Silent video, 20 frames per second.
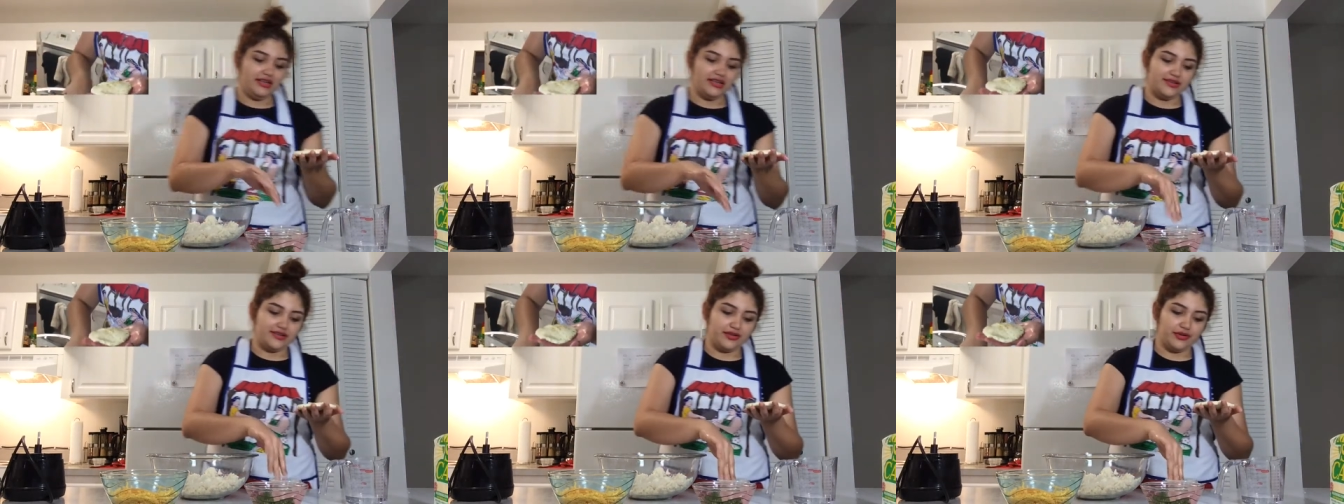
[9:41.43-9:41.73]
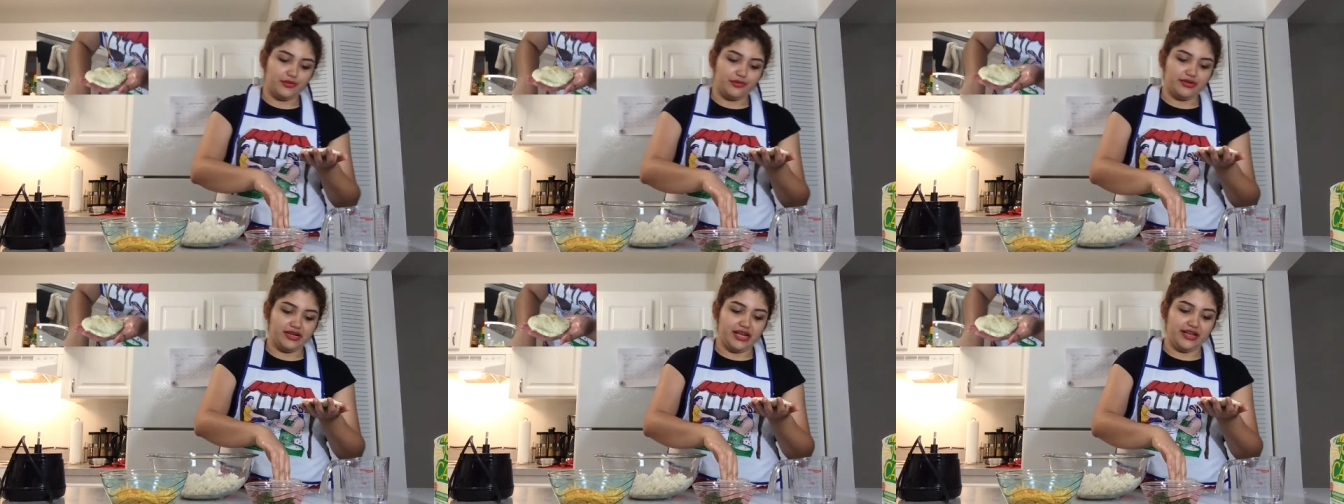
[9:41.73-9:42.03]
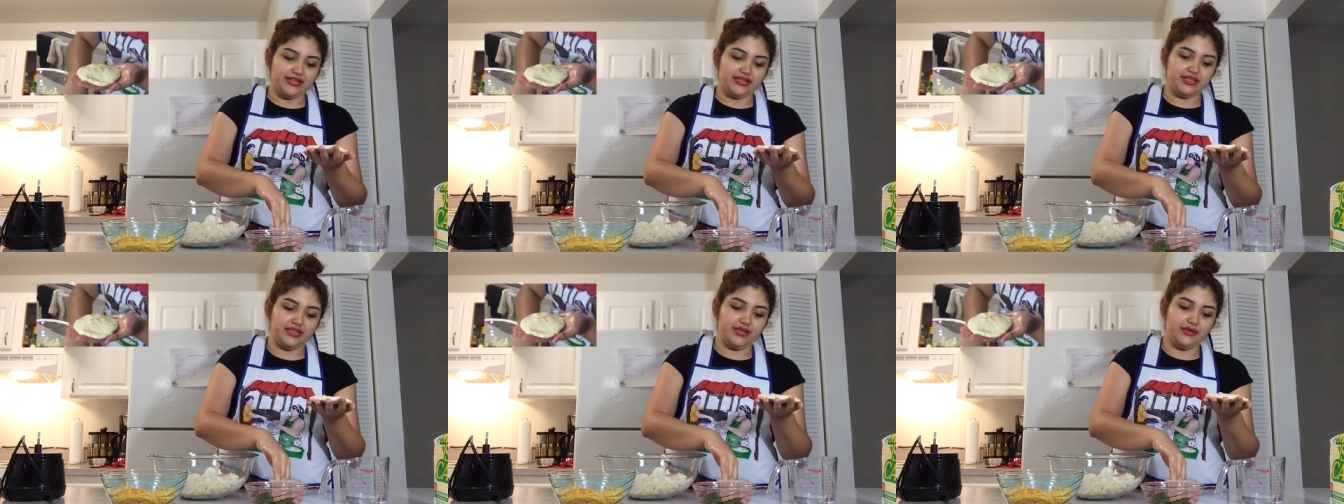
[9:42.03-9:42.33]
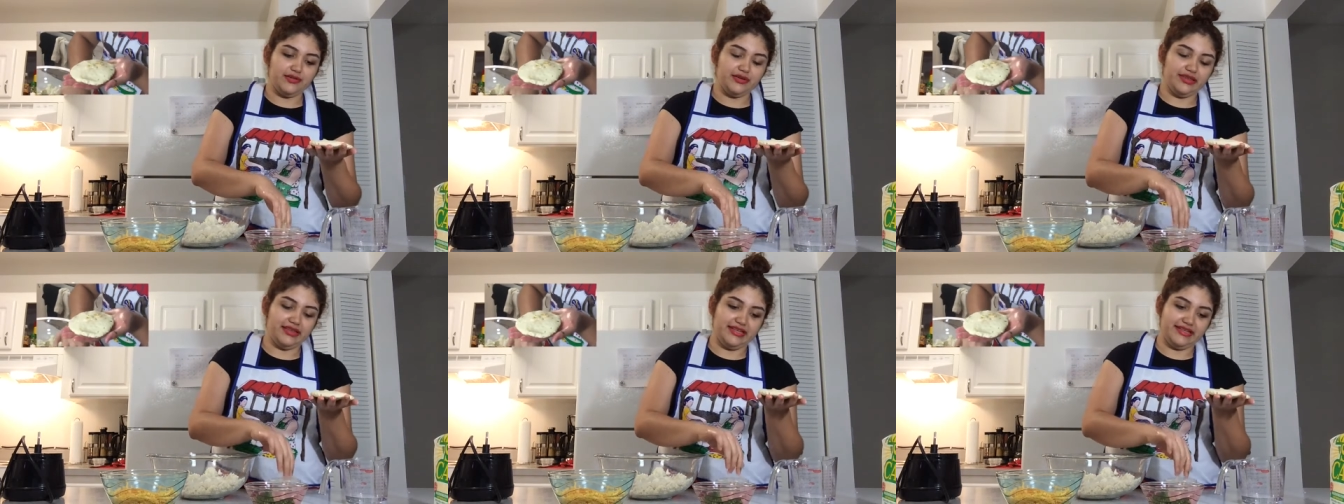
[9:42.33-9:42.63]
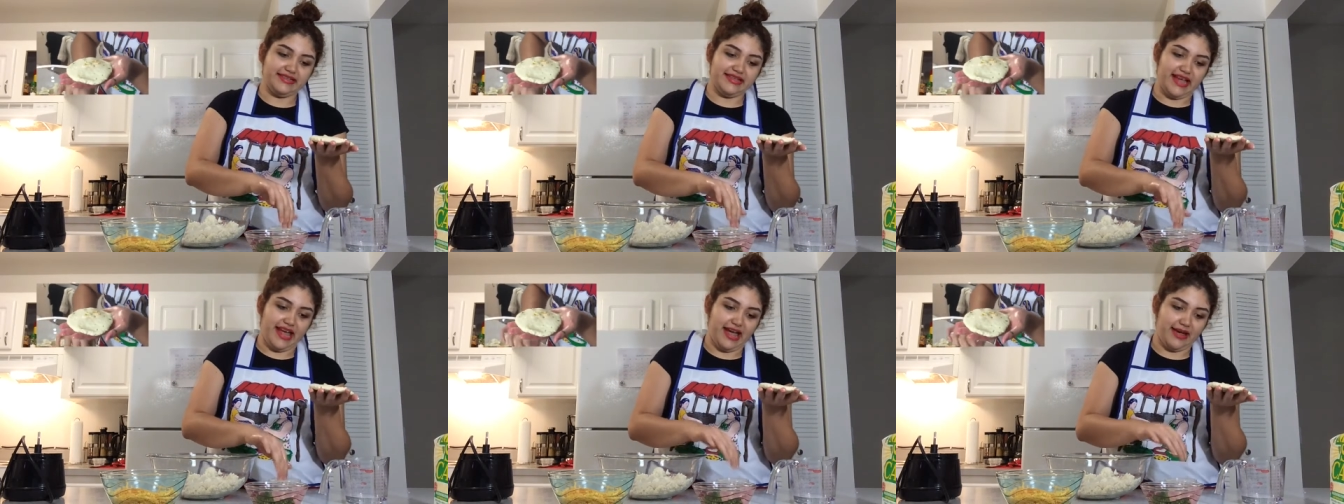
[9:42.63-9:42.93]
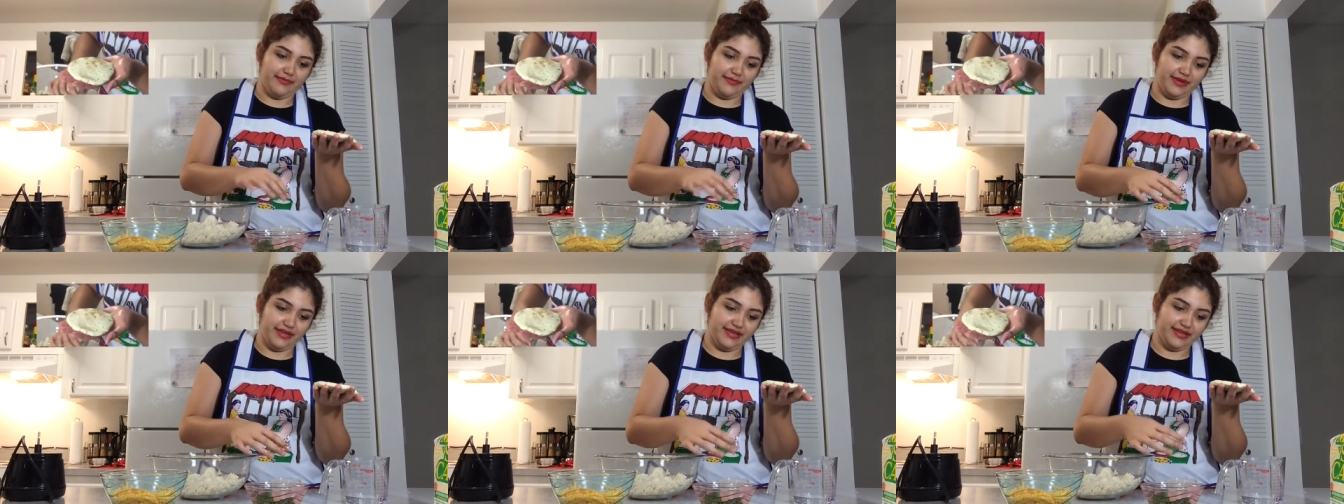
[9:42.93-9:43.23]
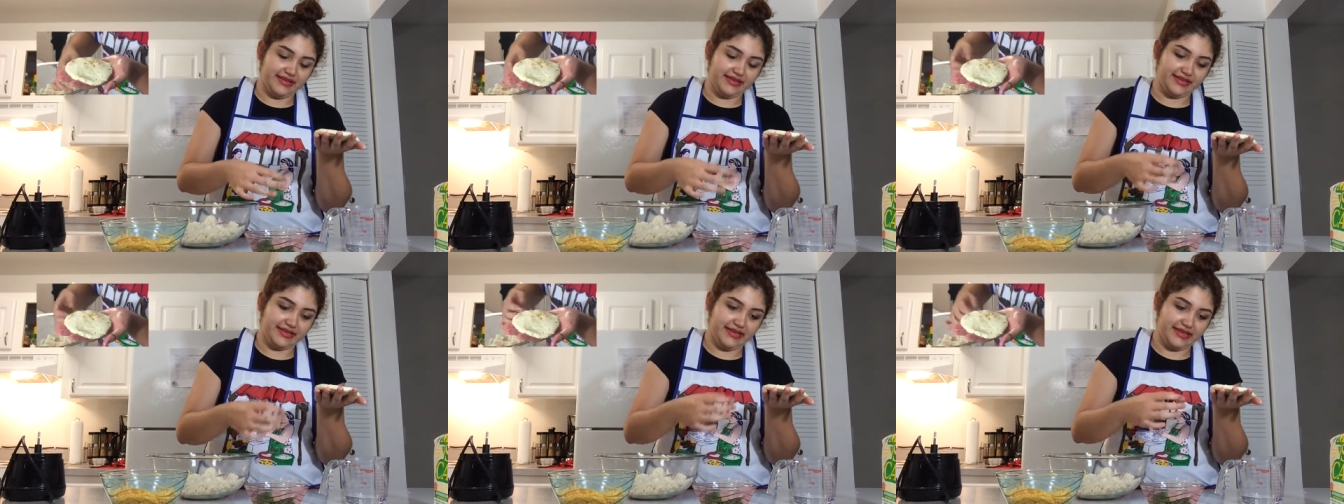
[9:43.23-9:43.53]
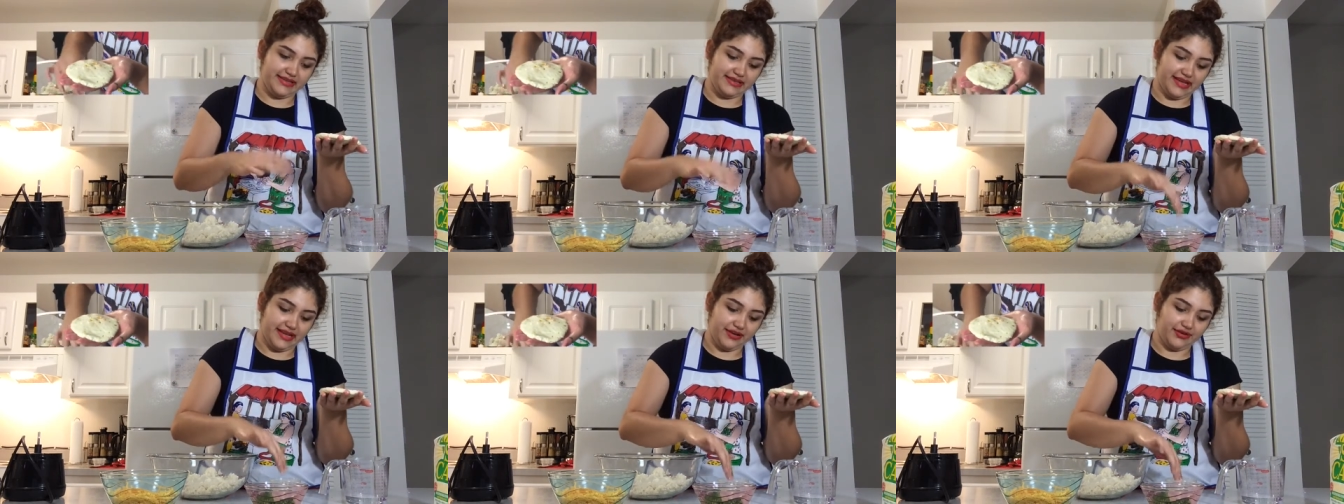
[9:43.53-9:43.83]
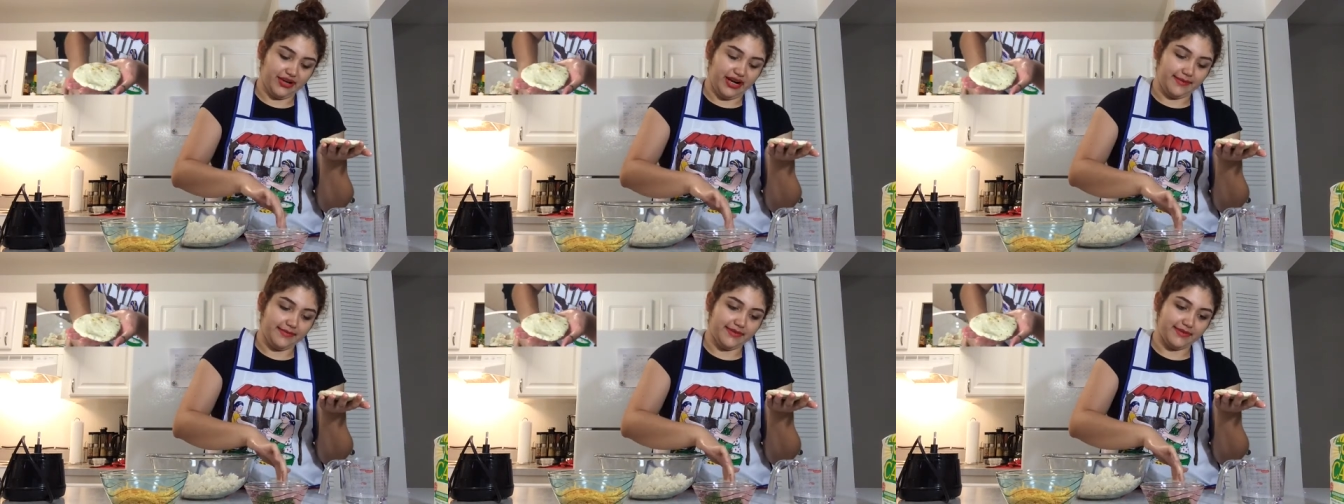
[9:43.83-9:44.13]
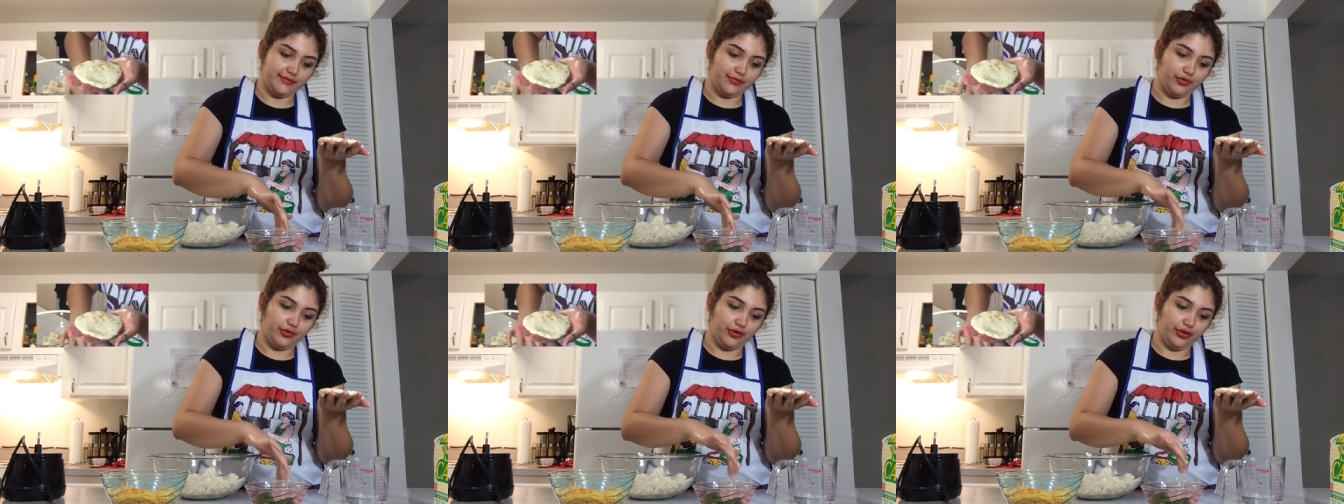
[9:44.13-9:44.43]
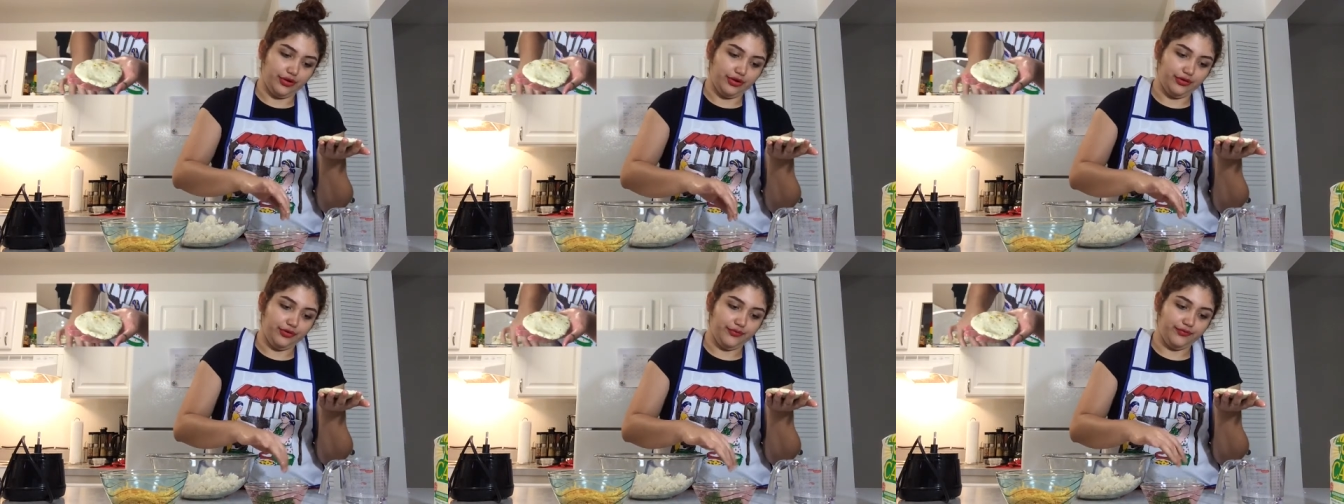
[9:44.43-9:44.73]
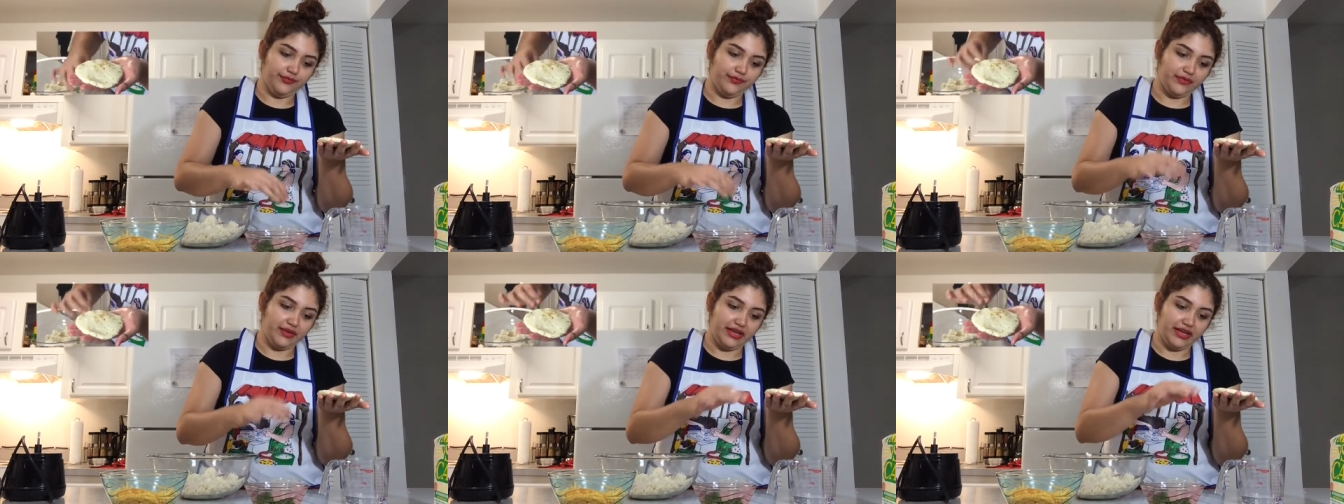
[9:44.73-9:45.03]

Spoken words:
So what I do when this happens is I grab some oil